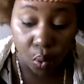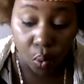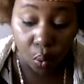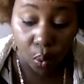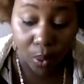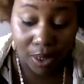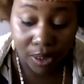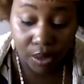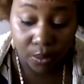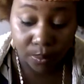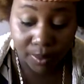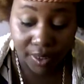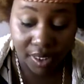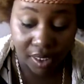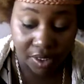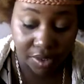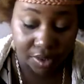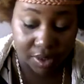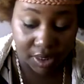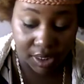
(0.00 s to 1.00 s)
once we
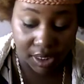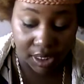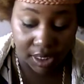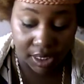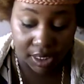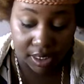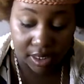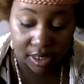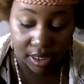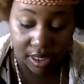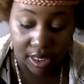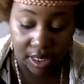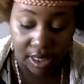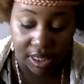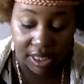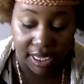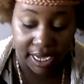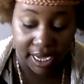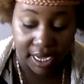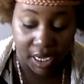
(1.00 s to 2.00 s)
understand
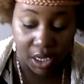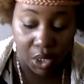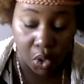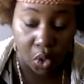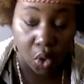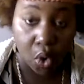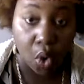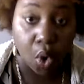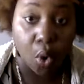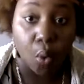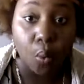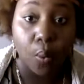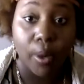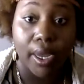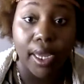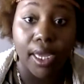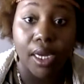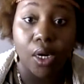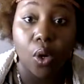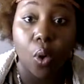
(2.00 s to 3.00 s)
that
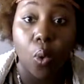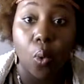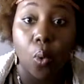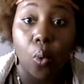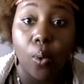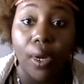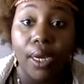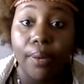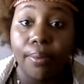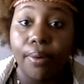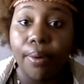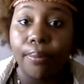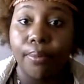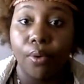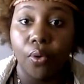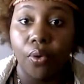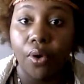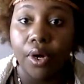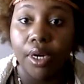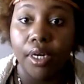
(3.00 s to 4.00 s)
when we were
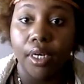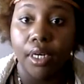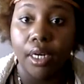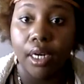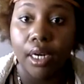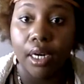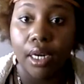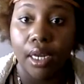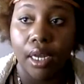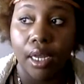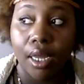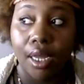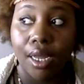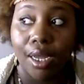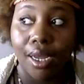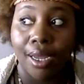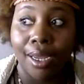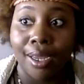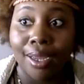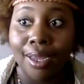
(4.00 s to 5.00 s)
born,
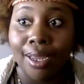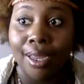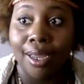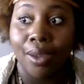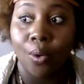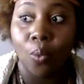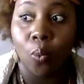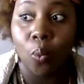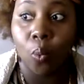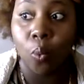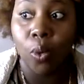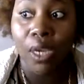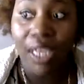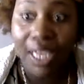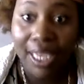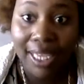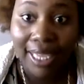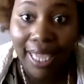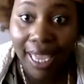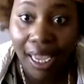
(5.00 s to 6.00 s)

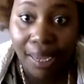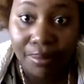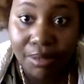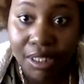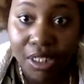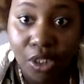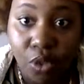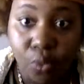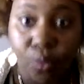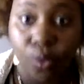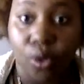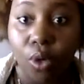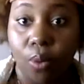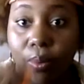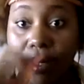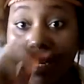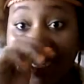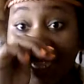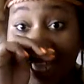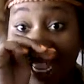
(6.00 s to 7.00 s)
we came to this world
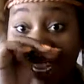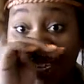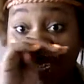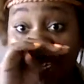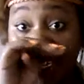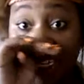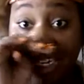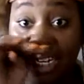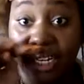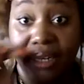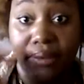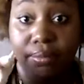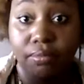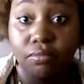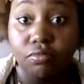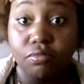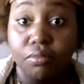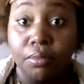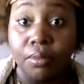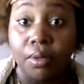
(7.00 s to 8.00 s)
with identity.
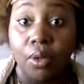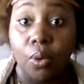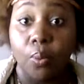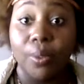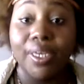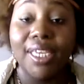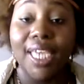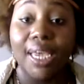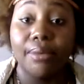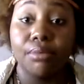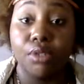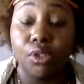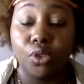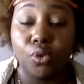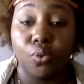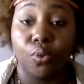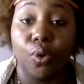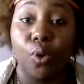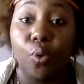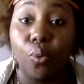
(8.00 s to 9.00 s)
We came to
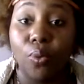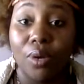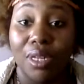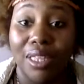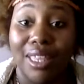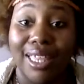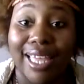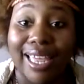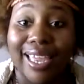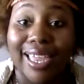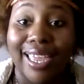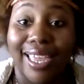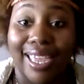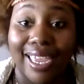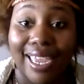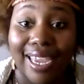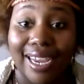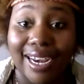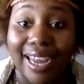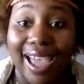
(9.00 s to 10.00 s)
this world with
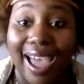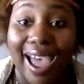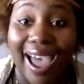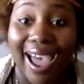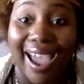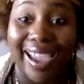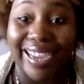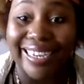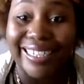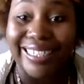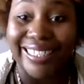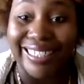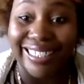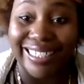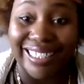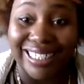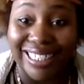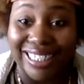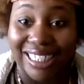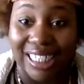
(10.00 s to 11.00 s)
an
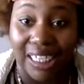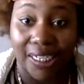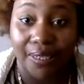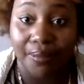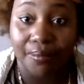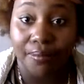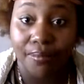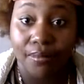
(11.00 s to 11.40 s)
identity.